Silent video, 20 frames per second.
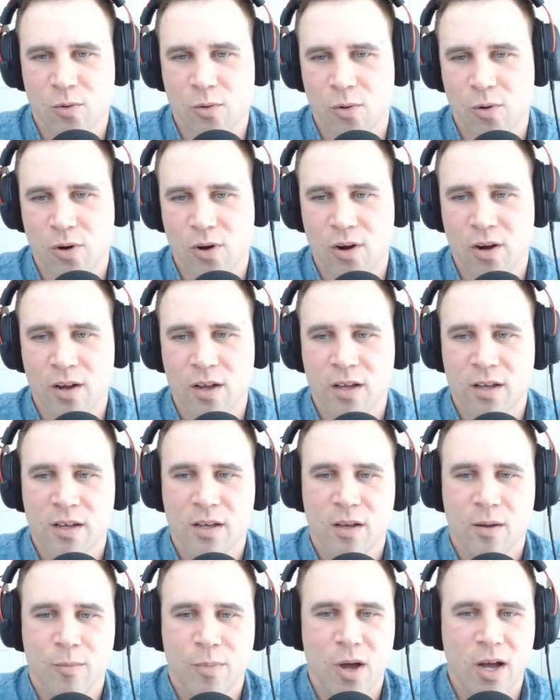or
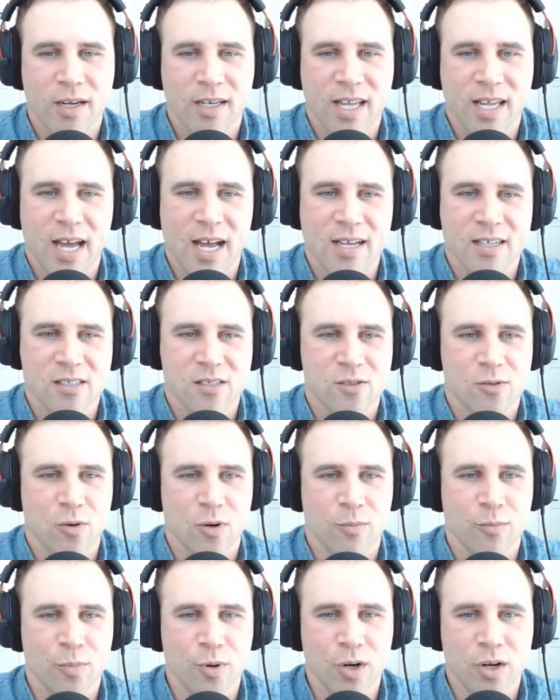podcasts
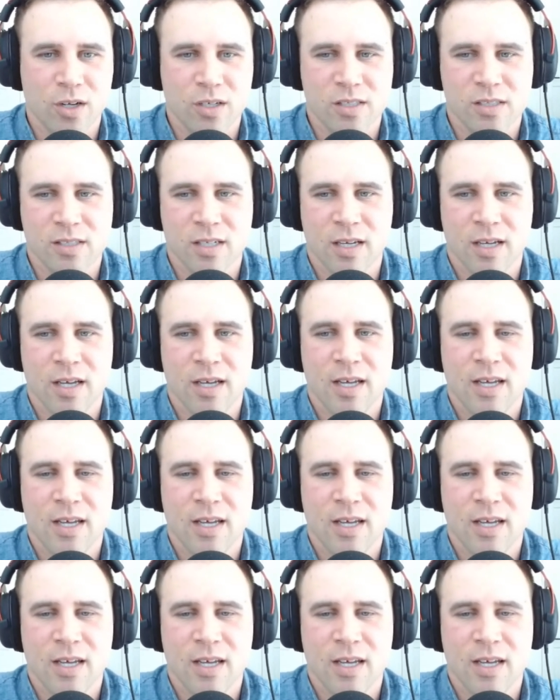or books.